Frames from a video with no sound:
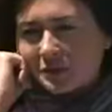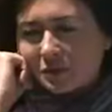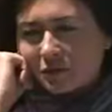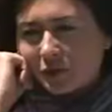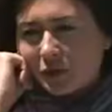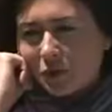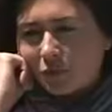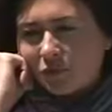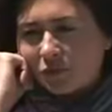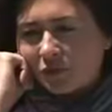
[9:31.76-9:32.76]
U.S. were really
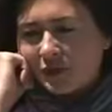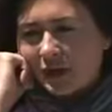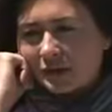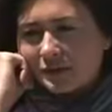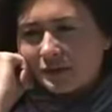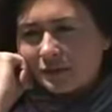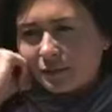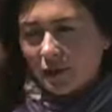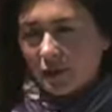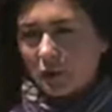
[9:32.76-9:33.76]
hopeful that Barack